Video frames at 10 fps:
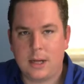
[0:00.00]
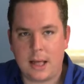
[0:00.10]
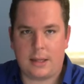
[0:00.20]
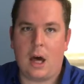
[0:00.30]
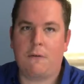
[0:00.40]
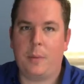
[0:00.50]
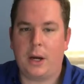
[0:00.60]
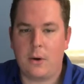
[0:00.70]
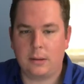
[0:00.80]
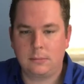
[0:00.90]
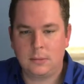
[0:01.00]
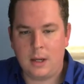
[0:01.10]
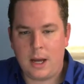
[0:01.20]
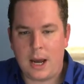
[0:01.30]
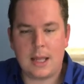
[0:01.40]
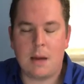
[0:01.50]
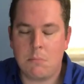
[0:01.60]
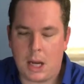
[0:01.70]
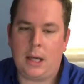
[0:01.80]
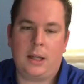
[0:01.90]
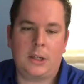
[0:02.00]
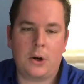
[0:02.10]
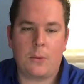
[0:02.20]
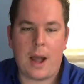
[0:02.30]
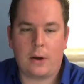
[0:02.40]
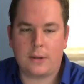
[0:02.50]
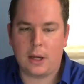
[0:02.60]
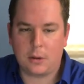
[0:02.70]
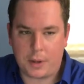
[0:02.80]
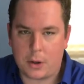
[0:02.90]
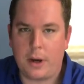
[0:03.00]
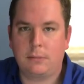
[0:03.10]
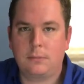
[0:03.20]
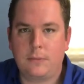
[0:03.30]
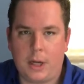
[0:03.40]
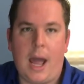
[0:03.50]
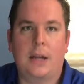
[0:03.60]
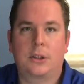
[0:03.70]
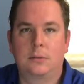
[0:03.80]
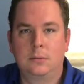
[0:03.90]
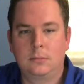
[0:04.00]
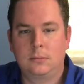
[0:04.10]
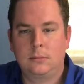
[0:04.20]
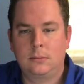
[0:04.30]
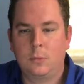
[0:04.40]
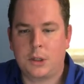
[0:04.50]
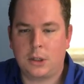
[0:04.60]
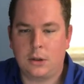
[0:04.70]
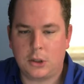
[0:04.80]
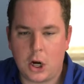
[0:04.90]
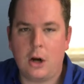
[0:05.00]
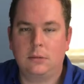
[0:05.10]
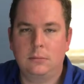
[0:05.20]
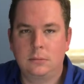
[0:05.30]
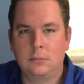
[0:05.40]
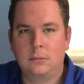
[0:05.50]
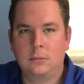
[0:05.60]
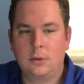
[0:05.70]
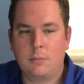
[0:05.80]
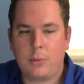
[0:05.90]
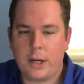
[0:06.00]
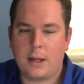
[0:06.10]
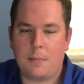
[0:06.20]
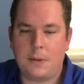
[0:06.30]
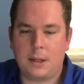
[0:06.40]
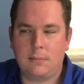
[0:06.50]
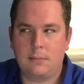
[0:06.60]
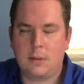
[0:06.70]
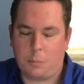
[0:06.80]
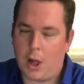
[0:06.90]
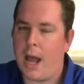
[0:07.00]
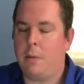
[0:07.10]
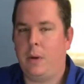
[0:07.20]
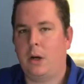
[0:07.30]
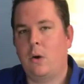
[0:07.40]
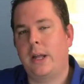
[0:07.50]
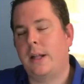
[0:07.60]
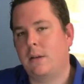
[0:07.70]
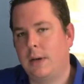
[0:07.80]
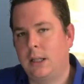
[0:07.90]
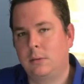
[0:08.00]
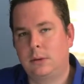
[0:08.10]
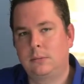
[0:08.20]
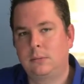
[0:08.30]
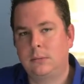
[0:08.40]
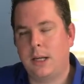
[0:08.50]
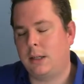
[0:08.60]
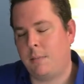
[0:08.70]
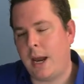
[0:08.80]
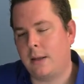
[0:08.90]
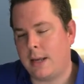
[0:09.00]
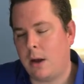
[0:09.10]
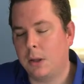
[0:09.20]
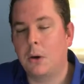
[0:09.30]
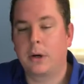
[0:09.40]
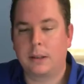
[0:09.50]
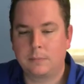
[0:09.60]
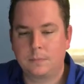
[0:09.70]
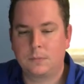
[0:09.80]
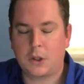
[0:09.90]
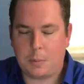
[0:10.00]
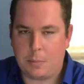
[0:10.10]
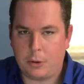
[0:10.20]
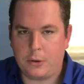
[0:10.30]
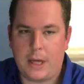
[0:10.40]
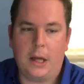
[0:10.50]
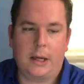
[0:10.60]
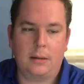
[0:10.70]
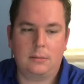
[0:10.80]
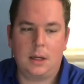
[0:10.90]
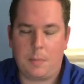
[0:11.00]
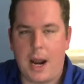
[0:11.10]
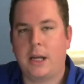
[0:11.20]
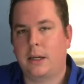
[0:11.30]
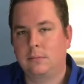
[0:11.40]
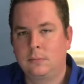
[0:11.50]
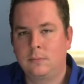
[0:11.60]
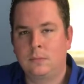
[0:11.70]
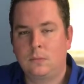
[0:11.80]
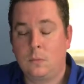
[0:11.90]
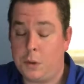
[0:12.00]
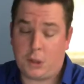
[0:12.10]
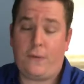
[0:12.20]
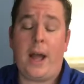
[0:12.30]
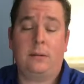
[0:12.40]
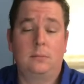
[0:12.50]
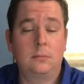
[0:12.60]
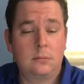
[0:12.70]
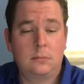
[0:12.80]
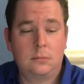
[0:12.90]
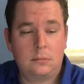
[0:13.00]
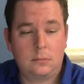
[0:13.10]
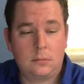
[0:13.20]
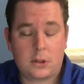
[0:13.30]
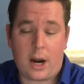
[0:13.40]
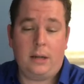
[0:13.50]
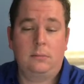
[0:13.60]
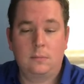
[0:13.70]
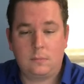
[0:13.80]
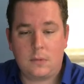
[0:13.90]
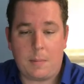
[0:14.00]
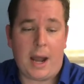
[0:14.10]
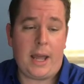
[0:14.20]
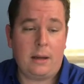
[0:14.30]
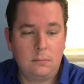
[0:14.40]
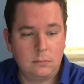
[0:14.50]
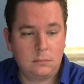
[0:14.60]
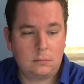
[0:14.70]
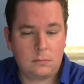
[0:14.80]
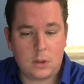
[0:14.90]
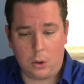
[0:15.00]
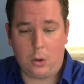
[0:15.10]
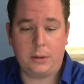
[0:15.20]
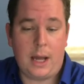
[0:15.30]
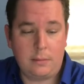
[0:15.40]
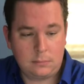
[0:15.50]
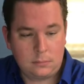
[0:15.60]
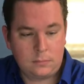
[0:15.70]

and they sell it for Bitcoin. And they immediately turn around and sell their Bitcoin for cash, which in turn brings up the supply of Bitcoin that's available. And the demand is now lowering because people are selling it and panicking, which is fine. It's great. It's a buy day. It's a hold day.